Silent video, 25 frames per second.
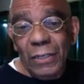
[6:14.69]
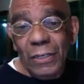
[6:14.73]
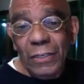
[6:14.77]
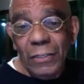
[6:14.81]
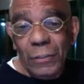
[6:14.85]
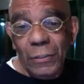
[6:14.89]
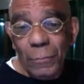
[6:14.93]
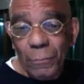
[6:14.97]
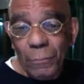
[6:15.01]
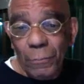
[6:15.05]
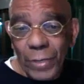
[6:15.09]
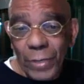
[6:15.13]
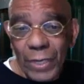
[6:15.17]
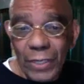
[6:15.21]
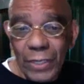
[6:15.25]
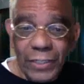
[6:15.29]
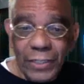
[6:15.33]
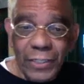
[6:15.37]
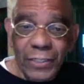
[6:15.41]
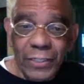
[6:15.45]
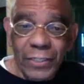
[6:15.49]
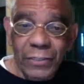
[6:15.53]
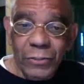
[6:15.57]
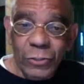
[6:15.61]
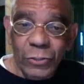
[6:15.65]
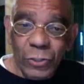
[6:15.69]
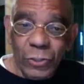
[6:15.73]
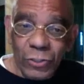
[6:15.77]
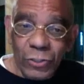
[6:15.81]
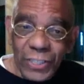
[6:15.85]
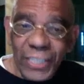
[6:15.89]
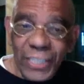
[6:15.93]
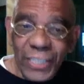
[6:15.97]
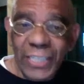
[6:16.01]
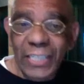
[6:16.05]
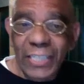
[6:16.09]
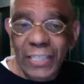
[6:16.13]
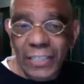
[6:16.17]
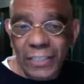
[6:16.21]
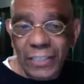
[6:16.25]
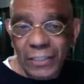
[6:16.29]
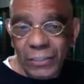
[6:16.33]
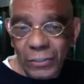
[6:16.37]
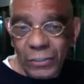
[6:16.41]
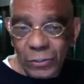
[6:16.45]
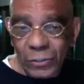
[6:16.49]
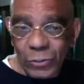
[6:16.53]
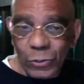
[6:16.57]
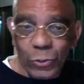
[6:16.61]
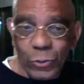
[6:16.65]
compelling to link it
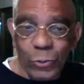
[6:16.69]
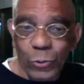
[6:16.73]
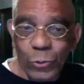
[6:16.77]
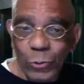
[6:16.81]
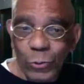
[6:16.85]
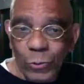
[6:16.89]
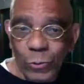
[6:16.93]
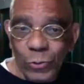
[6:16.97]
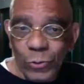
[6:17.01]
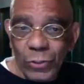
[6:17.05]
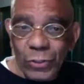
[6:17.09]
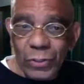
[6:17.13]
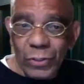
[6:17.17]
to